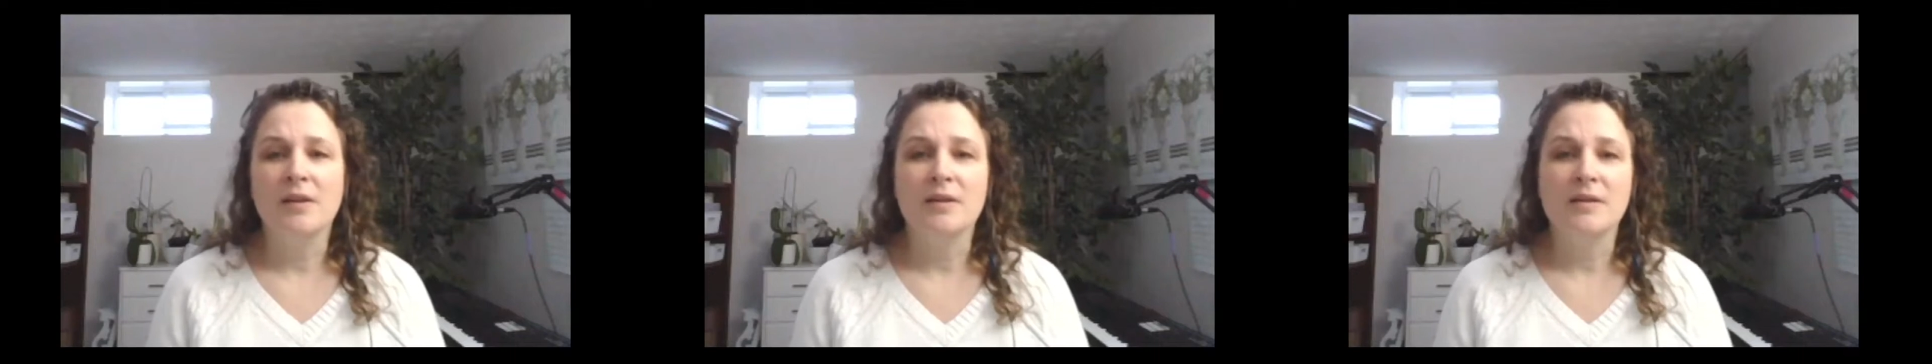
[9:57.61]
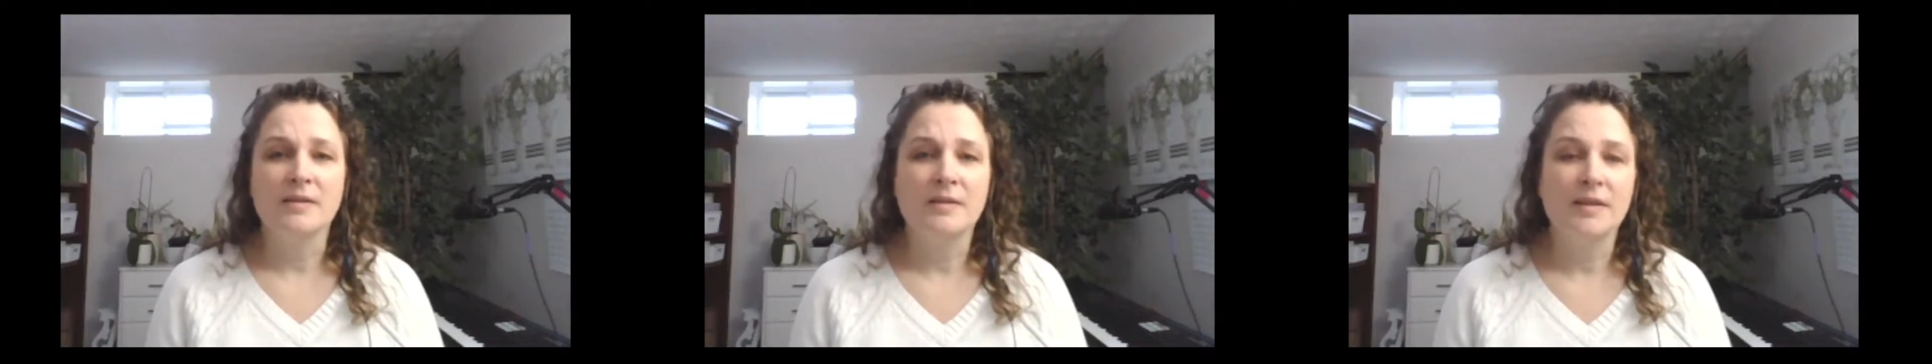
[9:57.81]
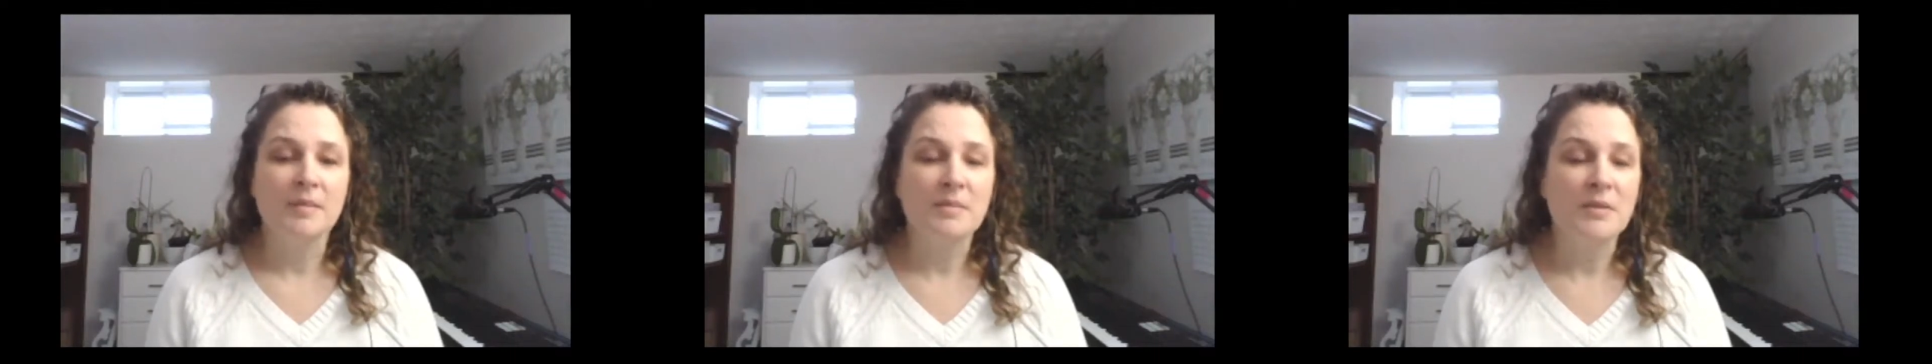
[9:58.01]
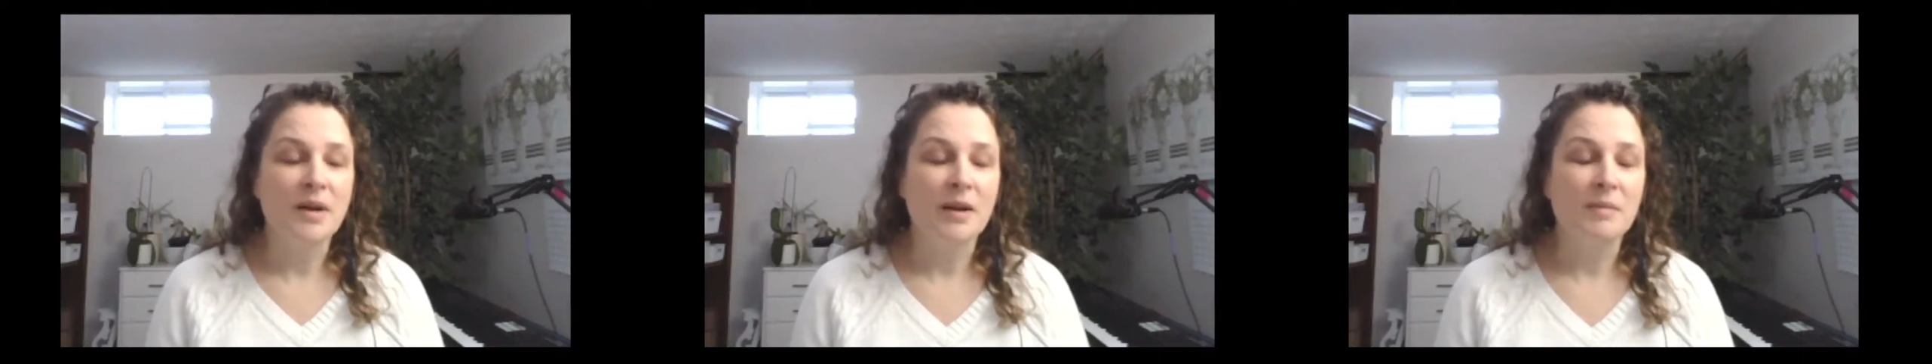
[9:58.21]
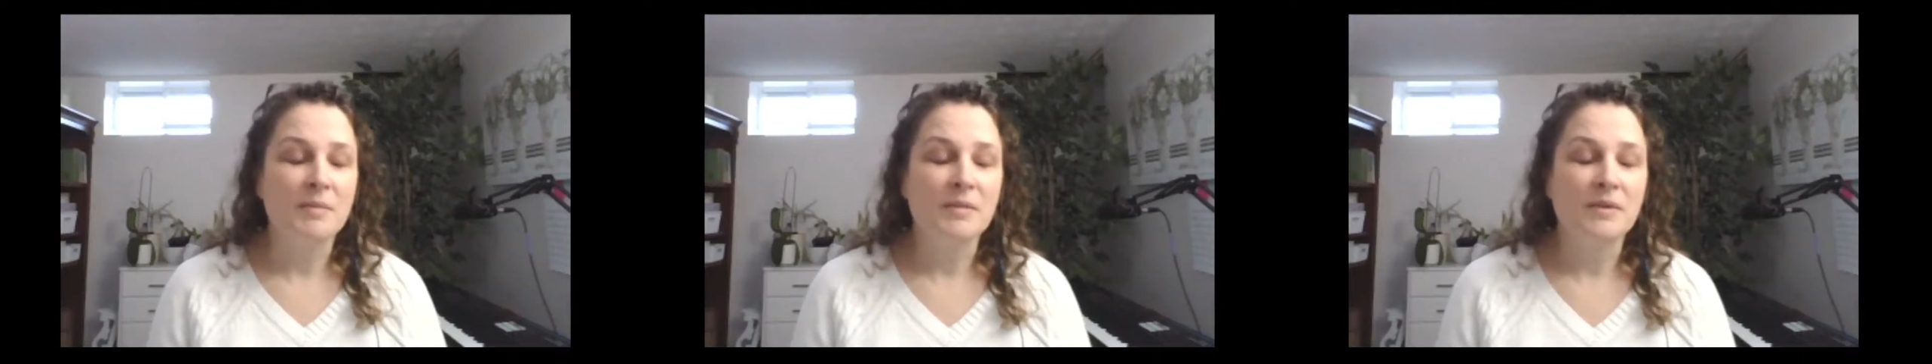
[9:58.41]
and
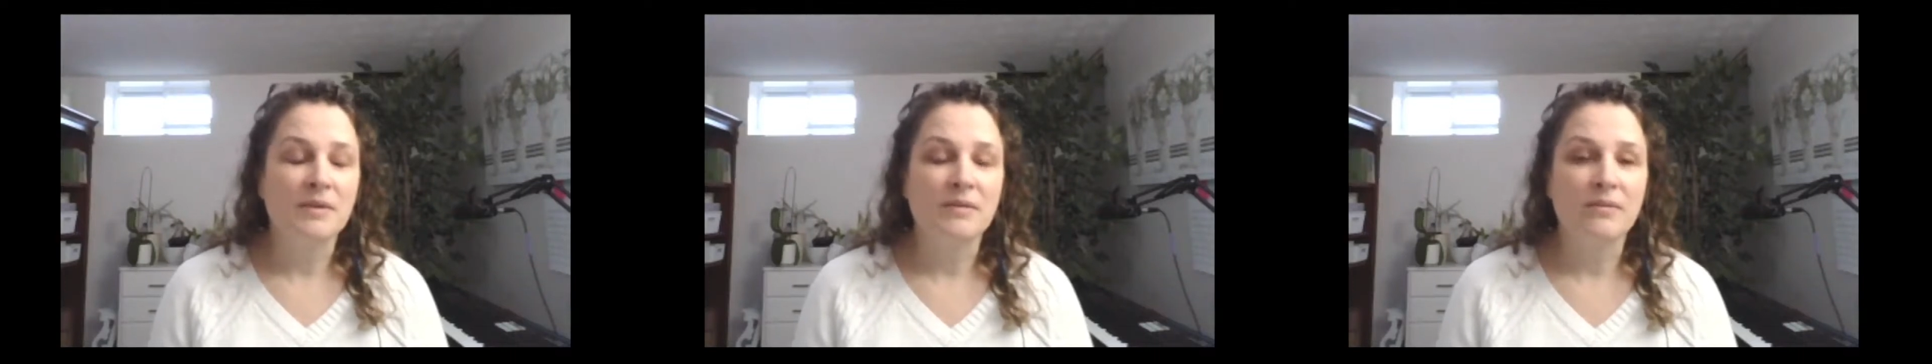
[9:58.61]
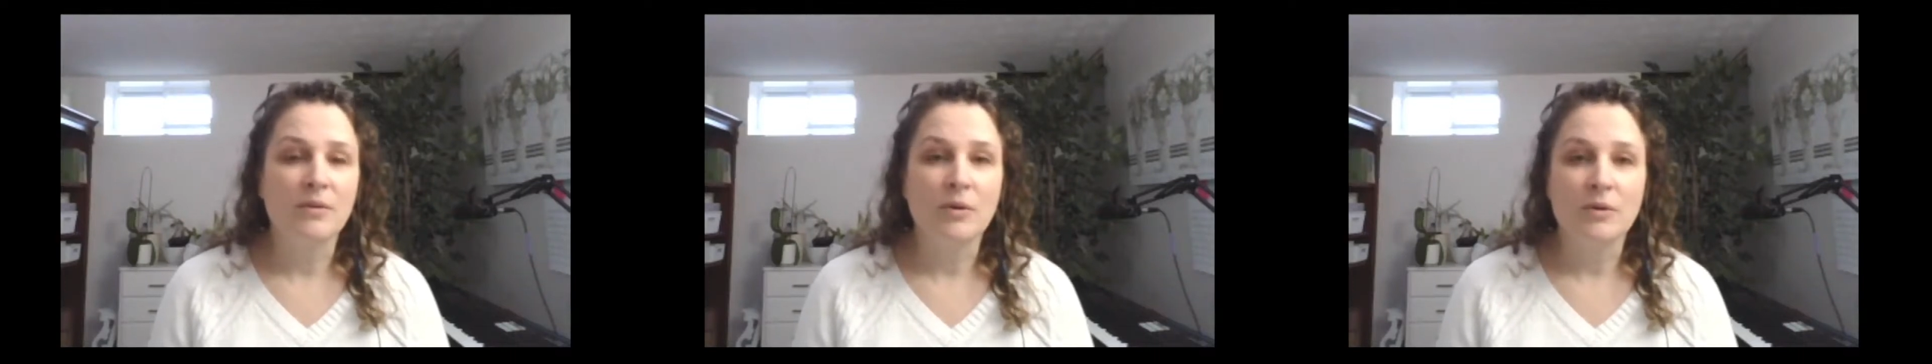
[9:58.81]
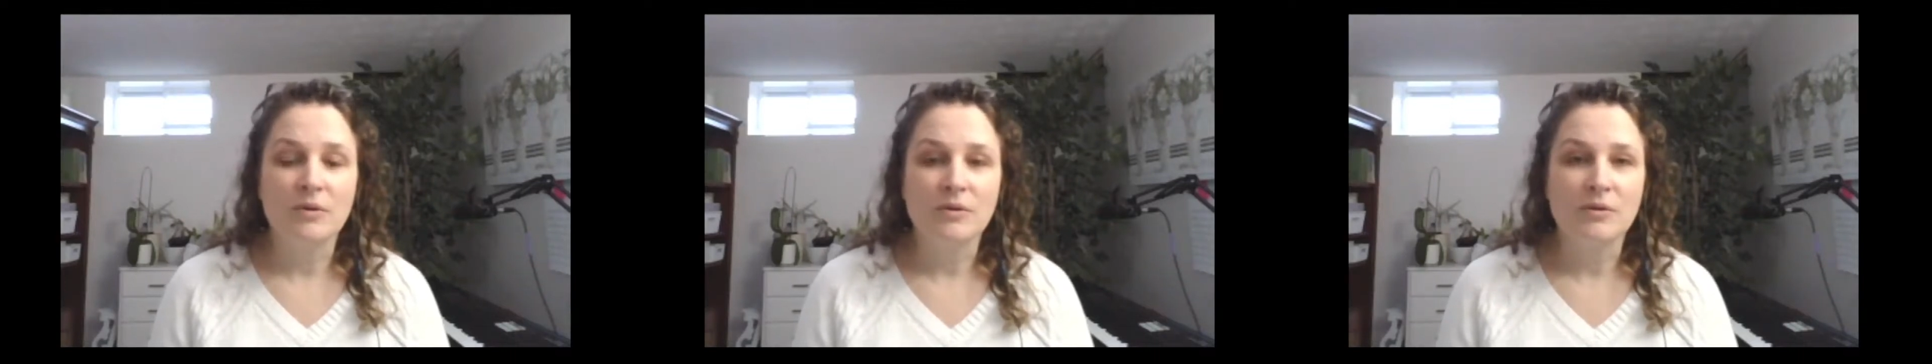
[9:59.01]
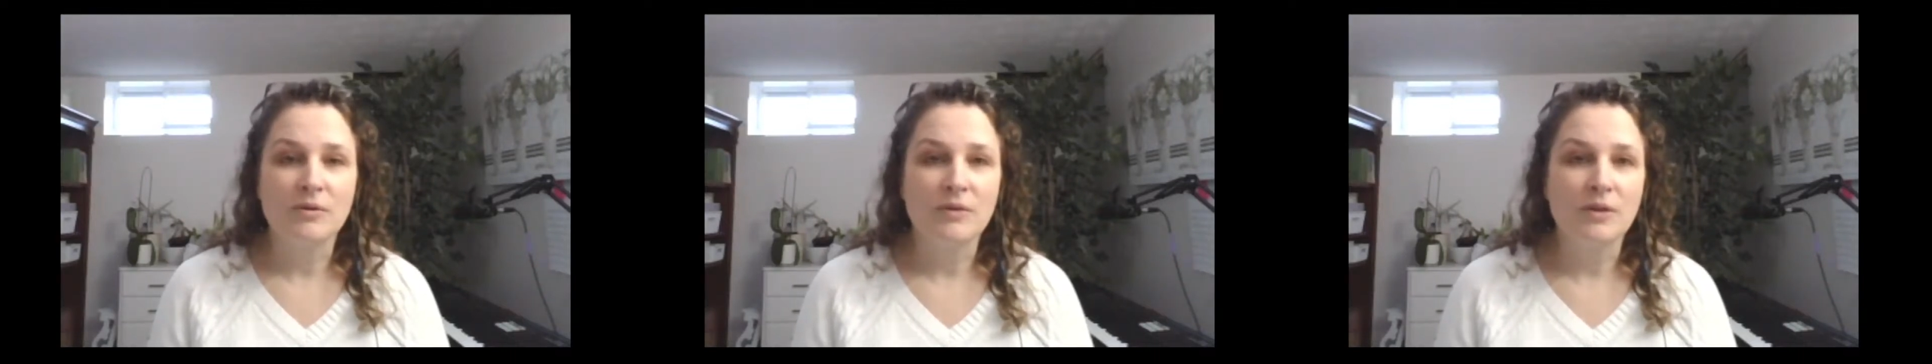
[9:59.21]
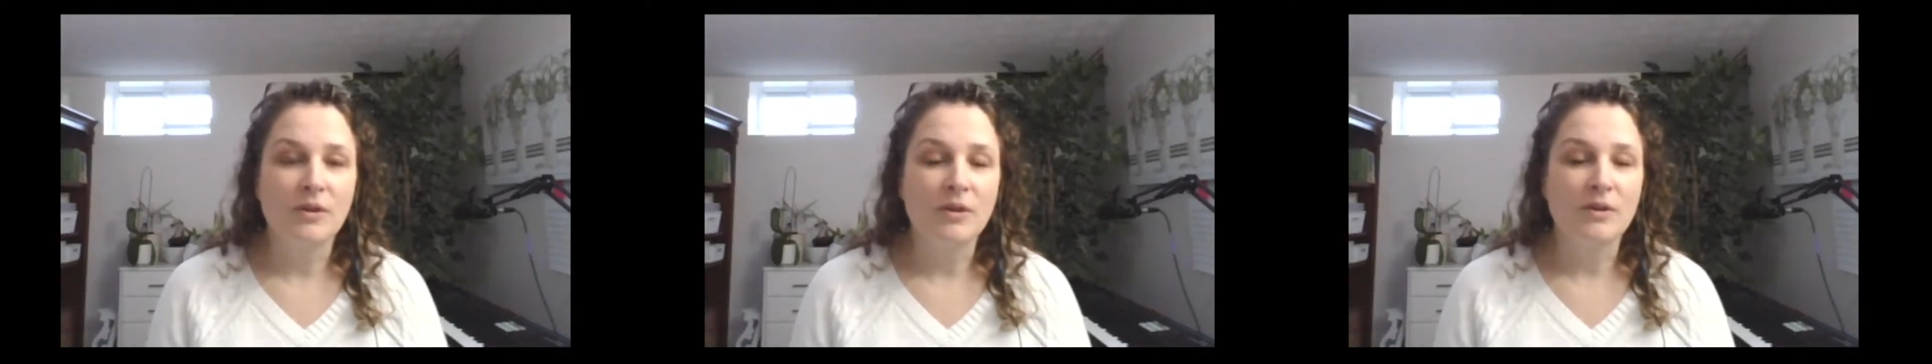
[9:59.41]
sometimes focused
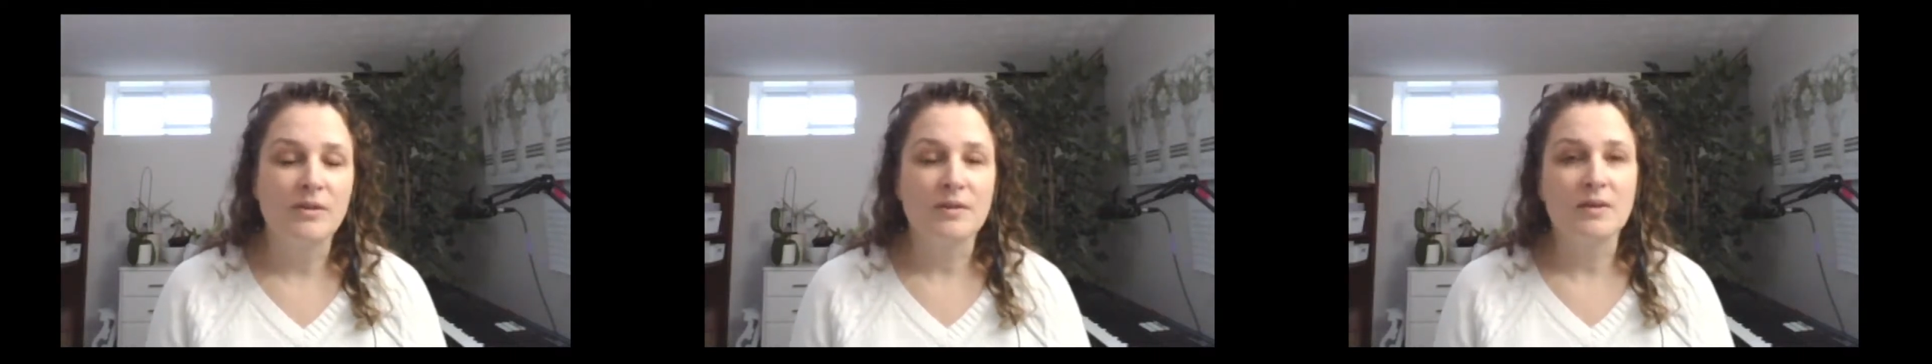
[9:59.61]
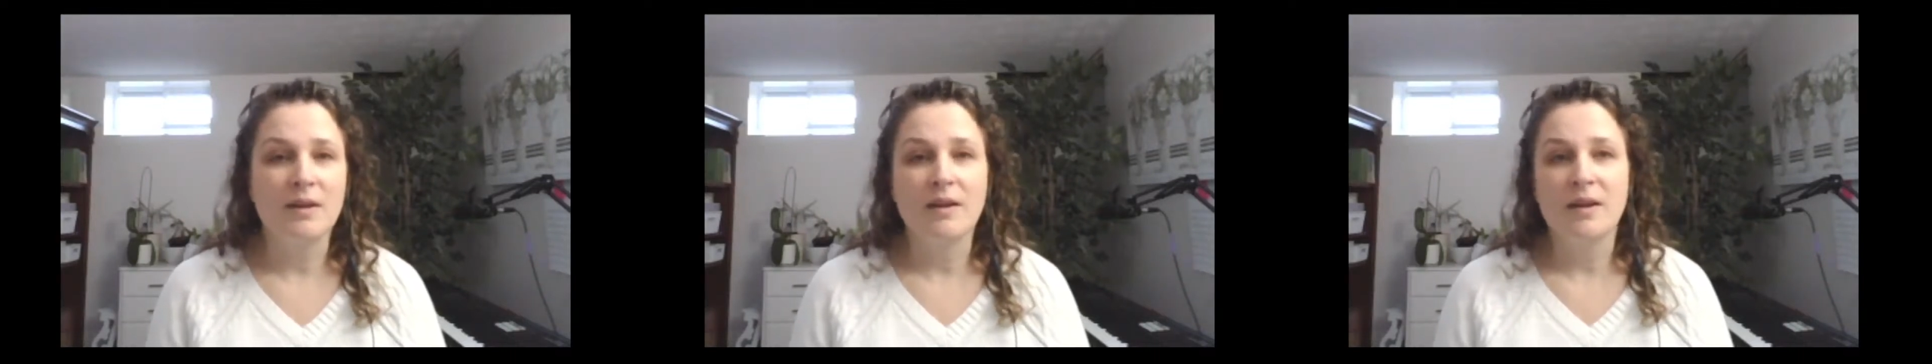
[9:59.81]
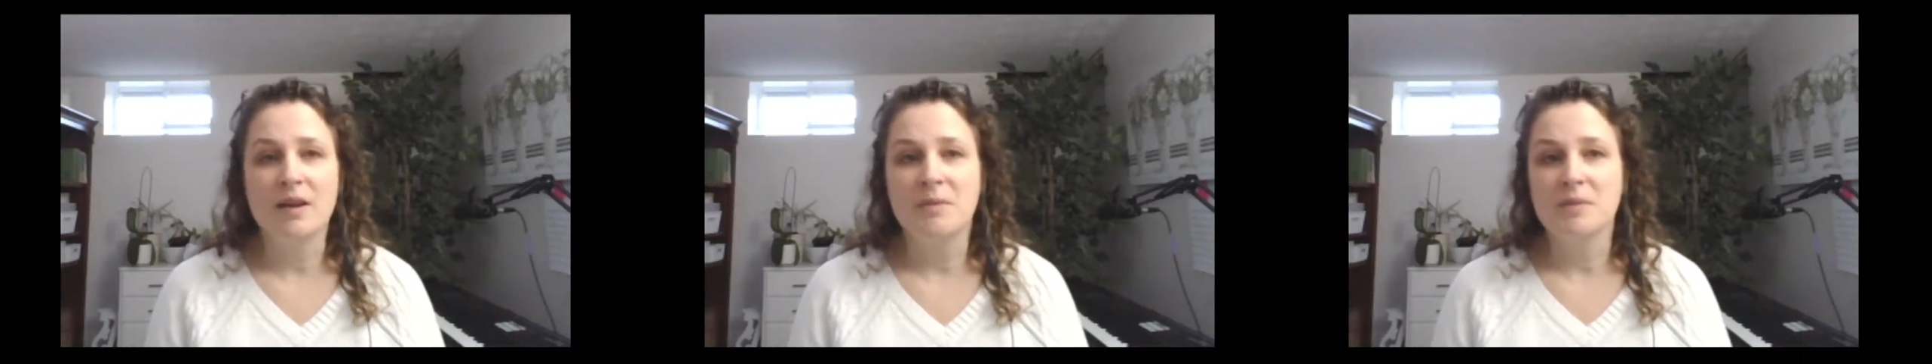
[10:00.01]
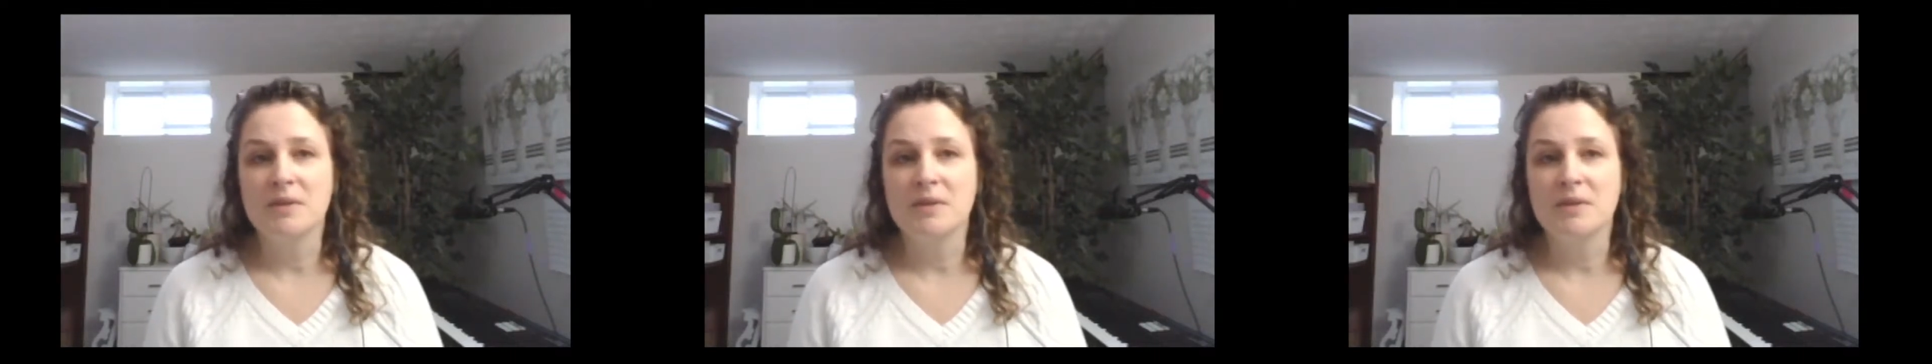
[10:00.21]
for a long time,